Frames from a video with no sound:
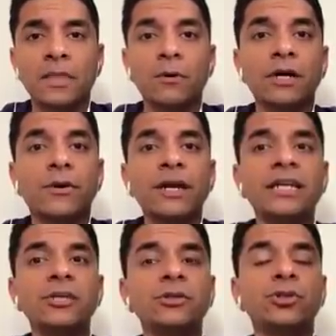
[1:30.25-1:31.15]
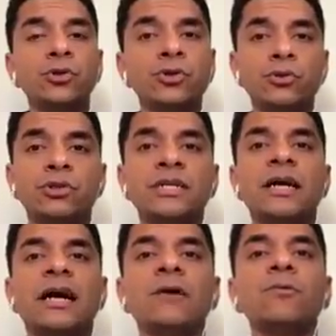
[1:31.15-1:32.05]
Now, a grade 2
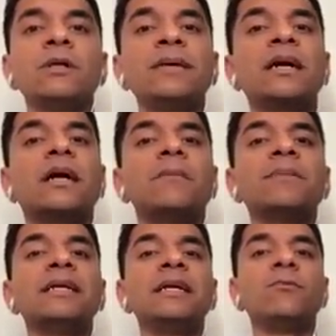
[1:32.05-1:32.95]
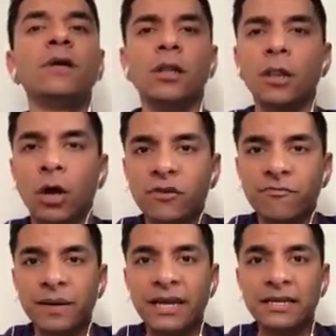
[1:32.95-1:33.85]
UTI will be accompanied with a lot
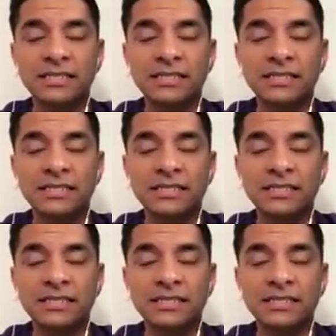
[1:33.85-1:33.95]
of pain,